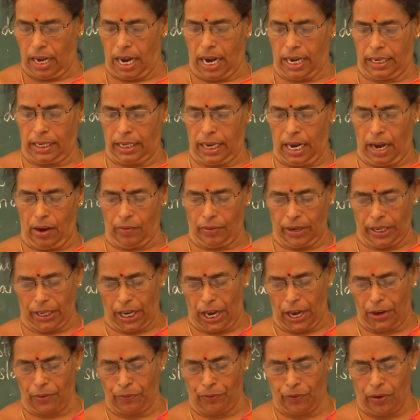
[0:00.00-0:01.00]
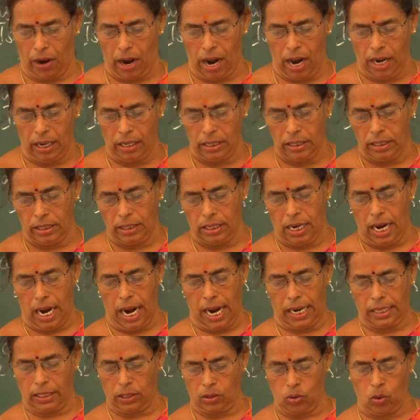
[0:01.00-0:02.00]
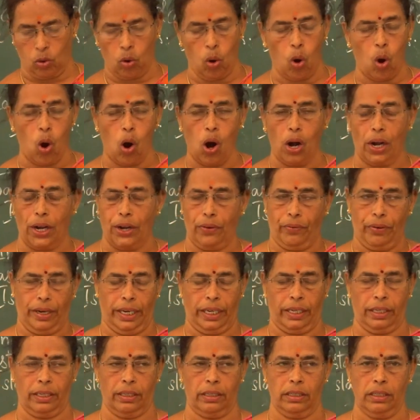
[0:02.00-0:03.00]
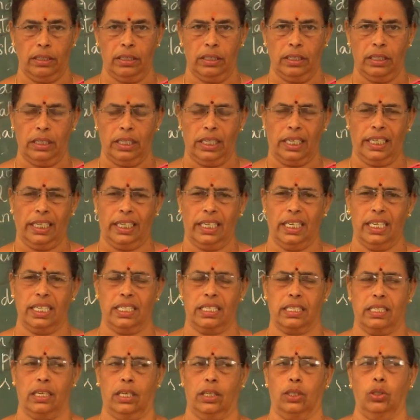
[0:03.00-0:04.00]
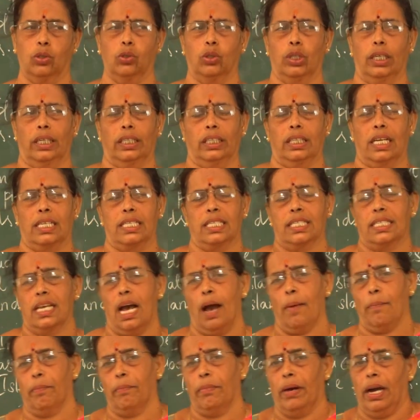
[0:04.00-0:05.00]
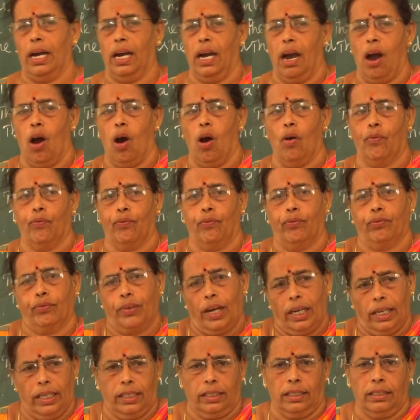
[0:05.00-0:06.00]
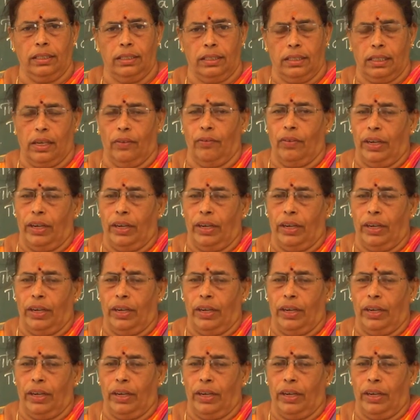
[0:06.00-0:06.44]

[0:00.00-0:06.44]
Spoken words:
and heavy rainfall and cold wind. it is during the summer after the